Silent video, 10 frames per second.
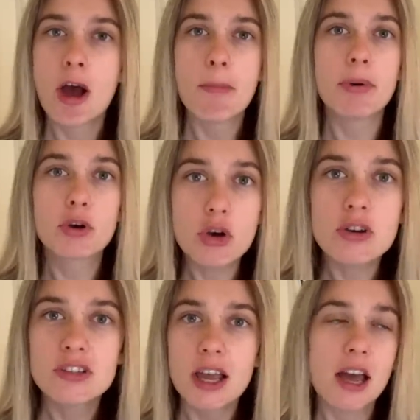
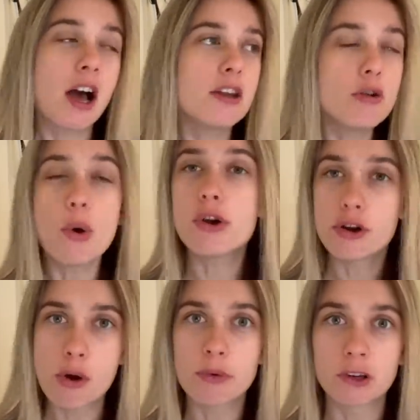Because I know you
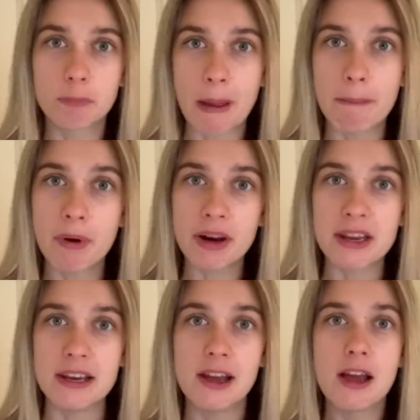don't want to spend
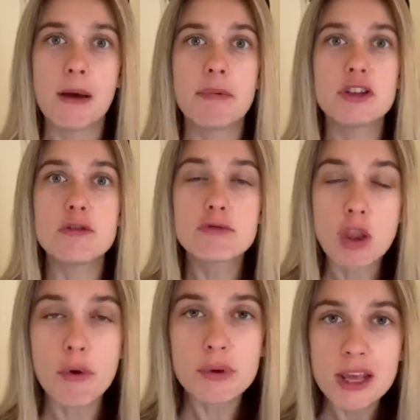money, but you
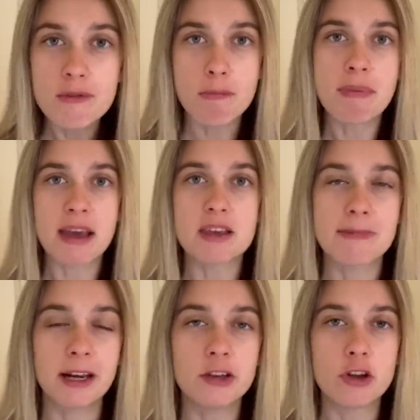don't even back your manager.